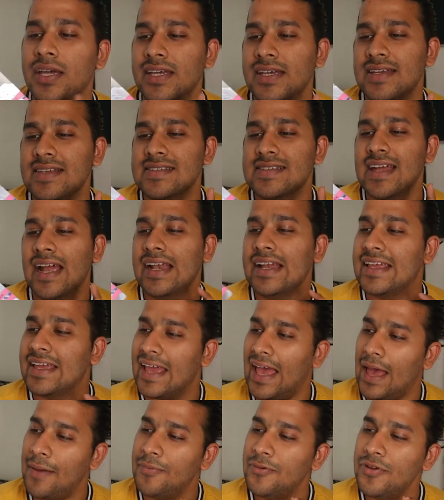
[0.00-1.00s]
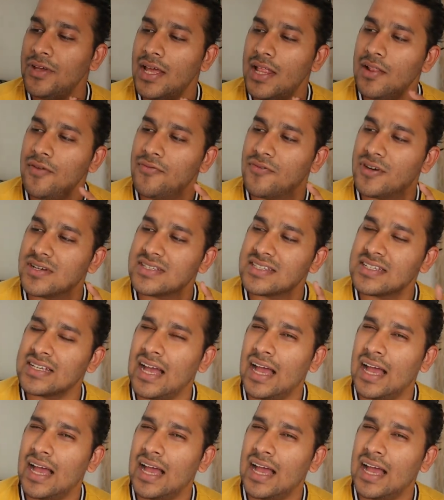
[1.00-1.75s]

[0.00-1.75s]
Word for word: is that Gabrielle was